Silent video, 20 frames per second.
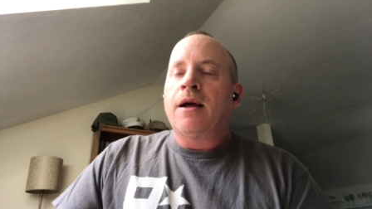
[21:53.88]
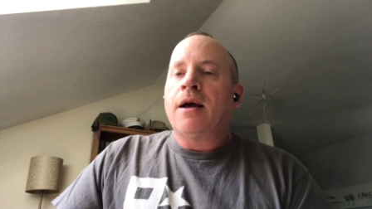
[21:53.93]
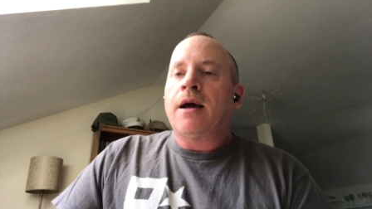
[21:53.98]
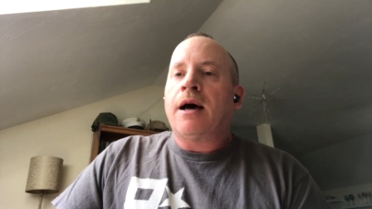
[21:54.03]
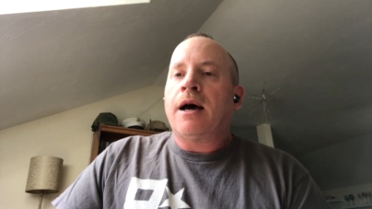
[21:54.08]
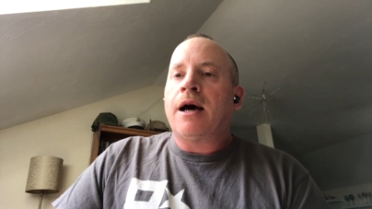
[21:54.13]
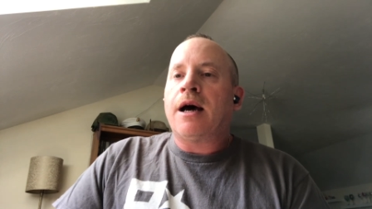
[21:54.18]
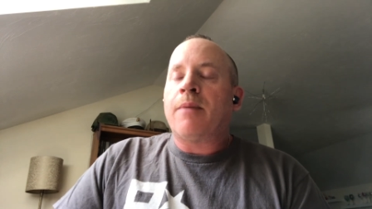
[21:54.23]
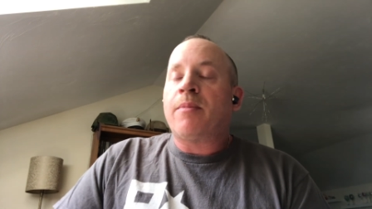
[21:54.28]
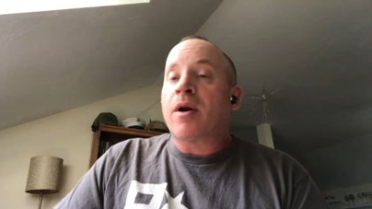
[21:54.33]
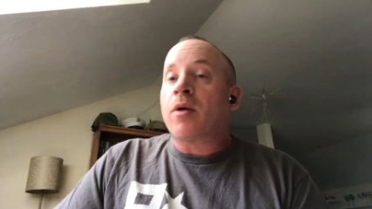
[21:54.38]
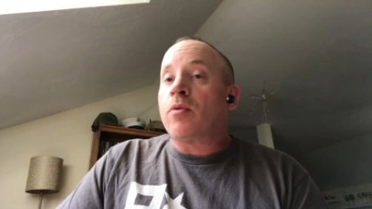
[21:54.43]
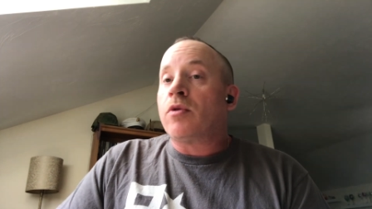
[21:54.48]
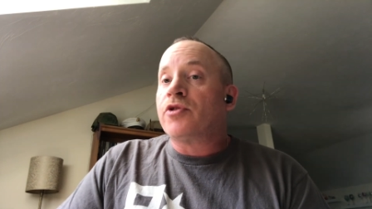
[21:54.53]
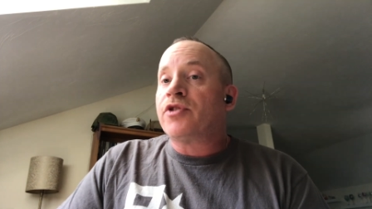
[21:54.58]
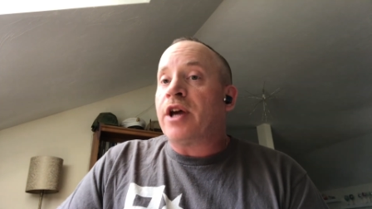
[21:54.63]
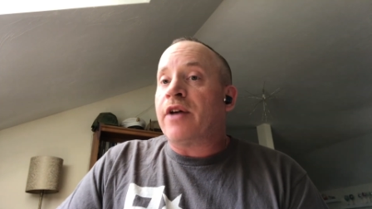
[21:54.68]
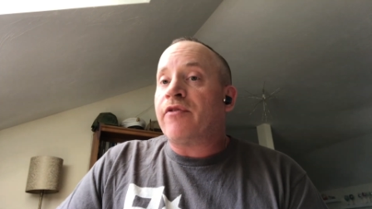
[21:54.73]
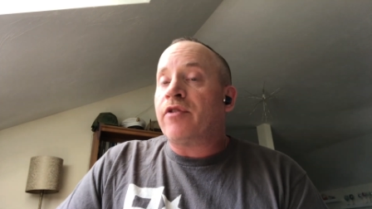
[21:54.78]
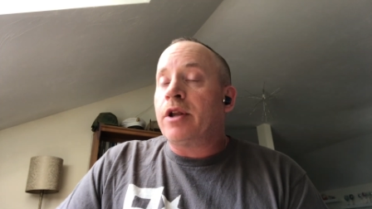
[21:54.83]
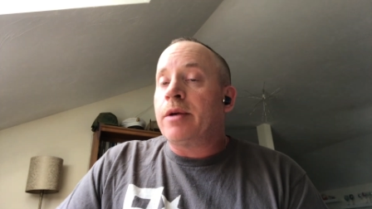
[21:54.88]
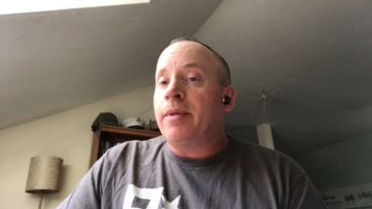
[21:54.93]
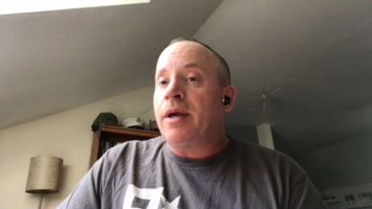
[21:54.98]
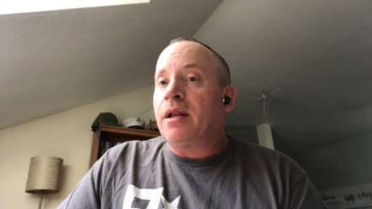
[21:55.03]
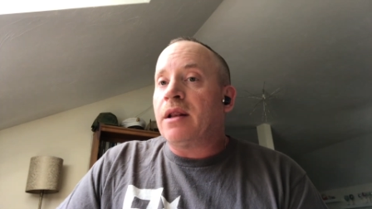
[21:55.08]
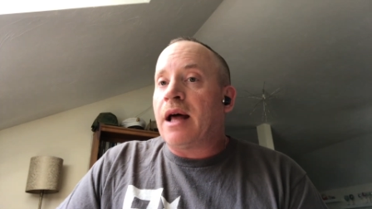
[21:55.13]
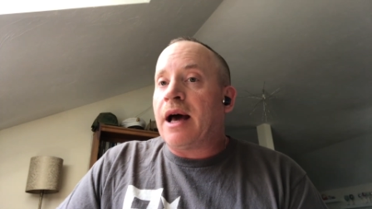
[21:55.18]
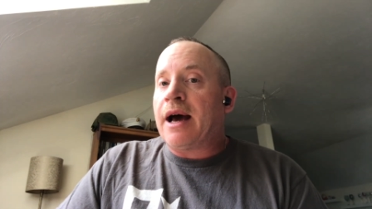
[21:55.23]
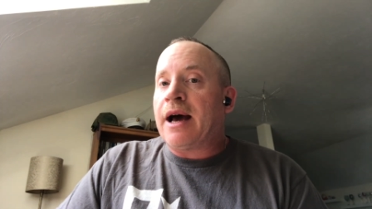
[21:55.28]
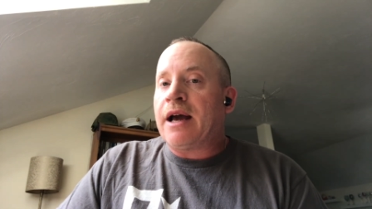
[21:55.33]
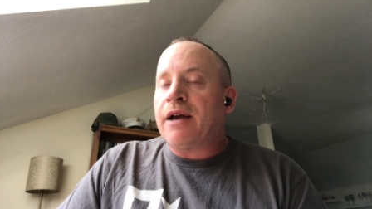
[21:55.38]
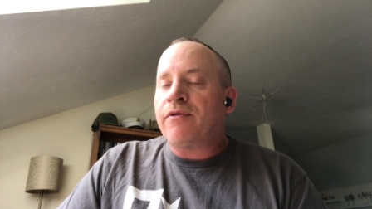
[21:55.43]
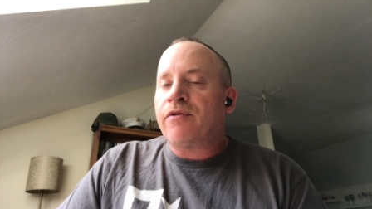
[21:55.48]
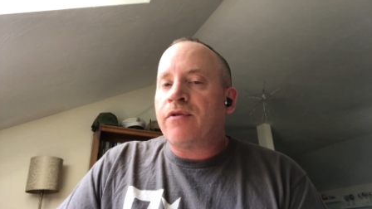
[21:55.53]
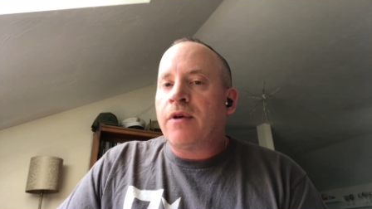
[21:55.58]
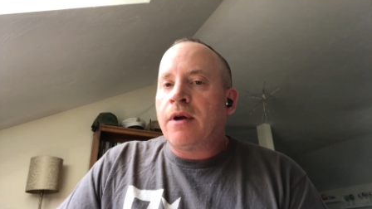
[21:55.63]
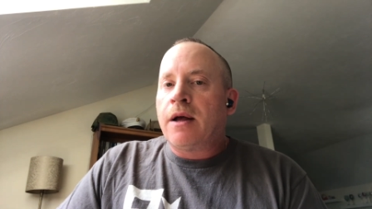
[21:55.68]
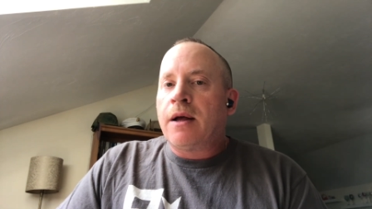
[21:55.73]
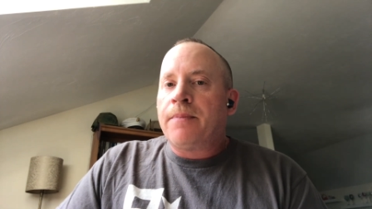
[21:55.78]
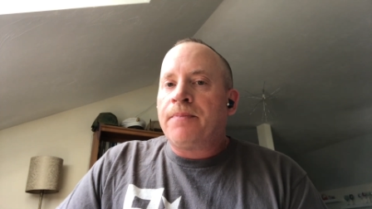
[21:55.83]
but it will definitely be live.
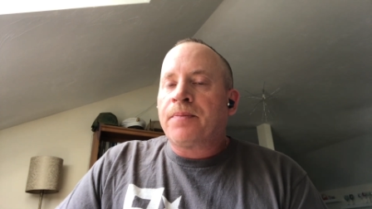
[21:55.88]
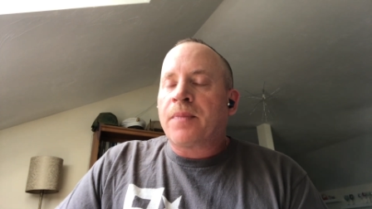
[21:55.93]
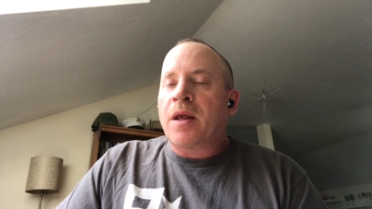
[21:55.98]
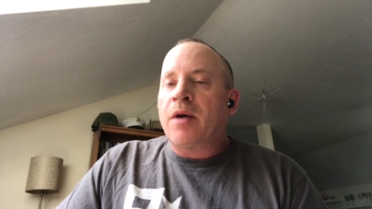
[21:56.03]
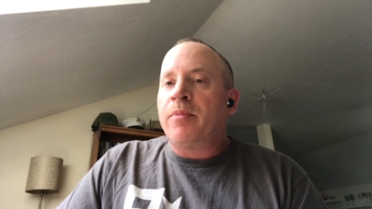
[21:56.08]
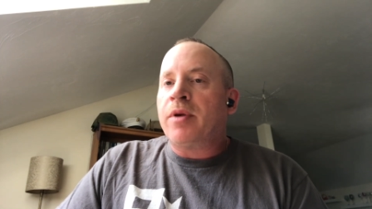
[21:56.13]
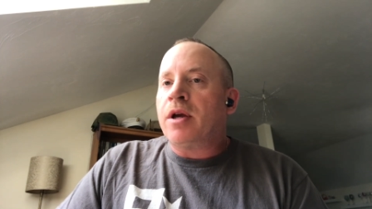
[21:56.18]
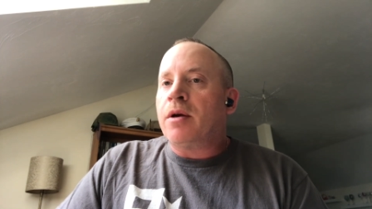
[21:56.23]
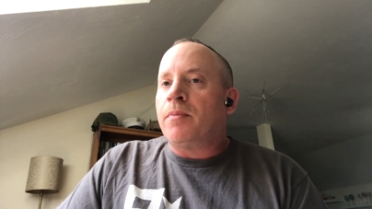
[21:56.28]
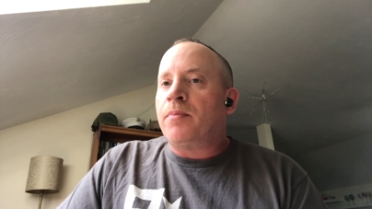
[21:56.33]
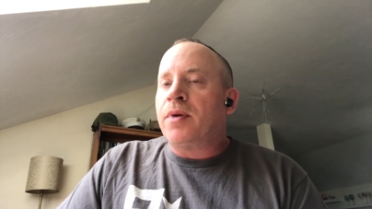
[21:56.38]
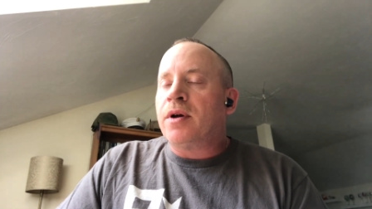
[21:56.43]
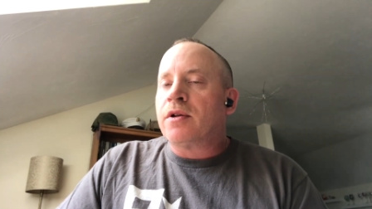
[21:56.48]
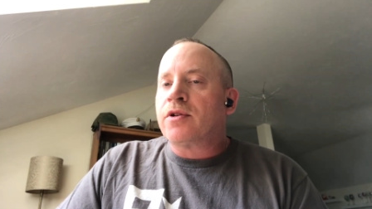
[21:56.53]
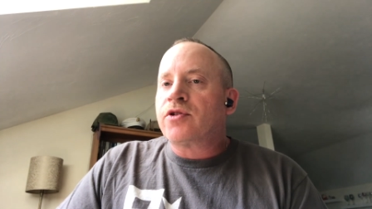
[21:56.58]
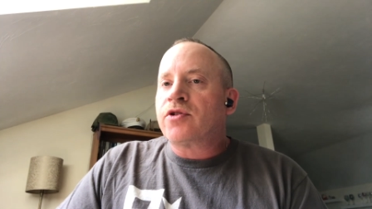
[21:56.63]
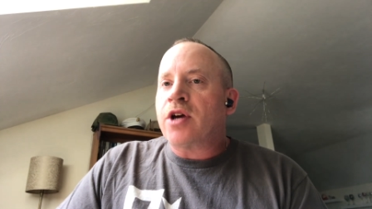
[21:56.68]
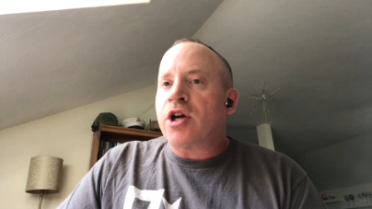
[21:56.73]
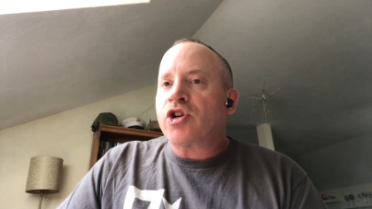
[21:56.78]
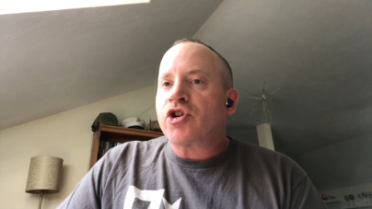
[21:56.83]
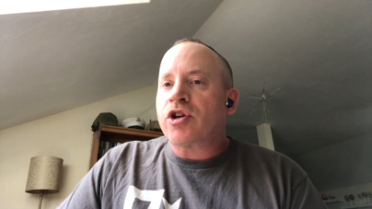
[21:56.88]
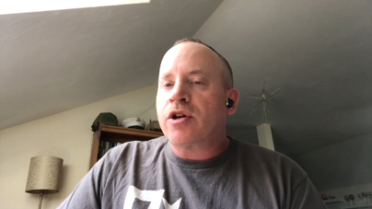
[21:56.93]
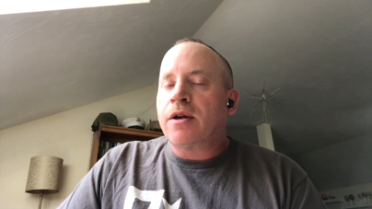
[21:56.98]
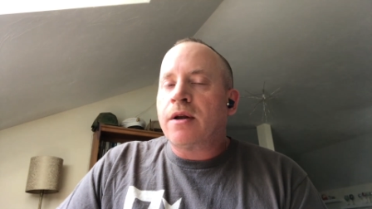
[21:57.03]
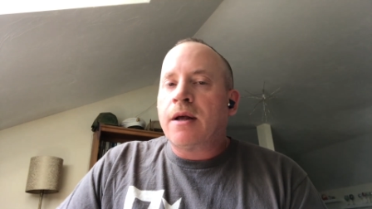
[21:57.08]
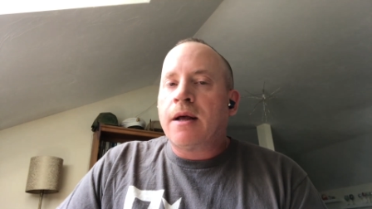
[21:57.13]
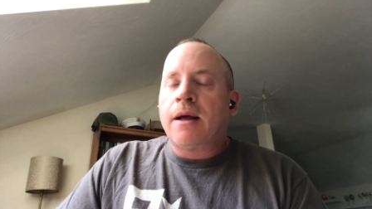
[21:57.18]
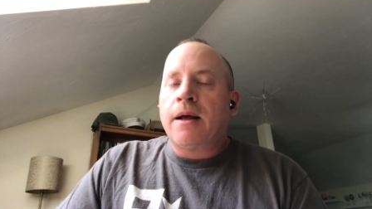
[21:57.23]
It'll be a build session,